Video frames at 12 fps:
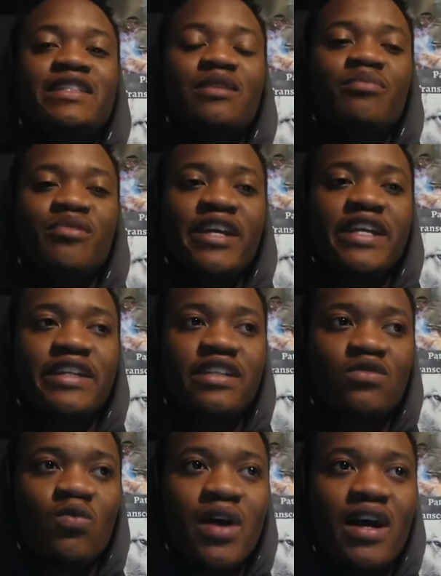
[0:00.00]
the brain
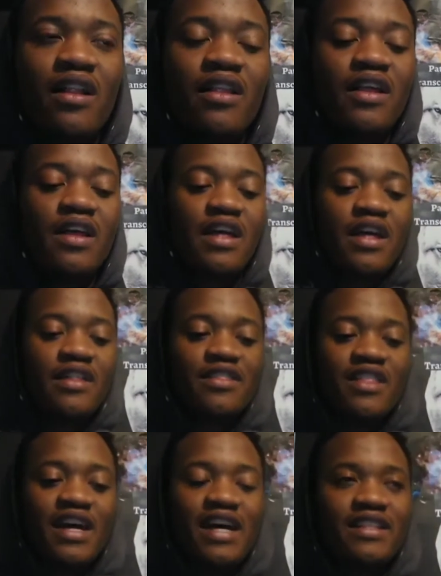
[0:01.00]
as well,
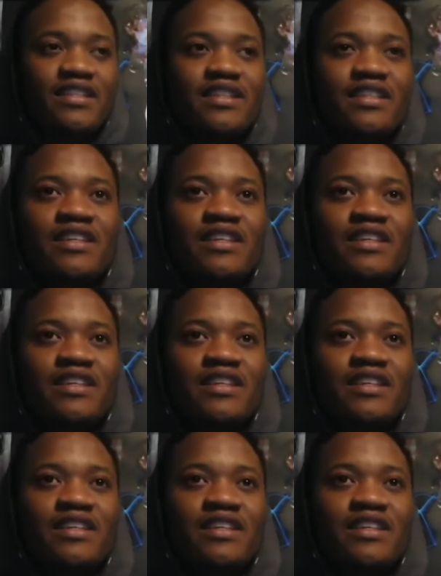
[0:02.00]
that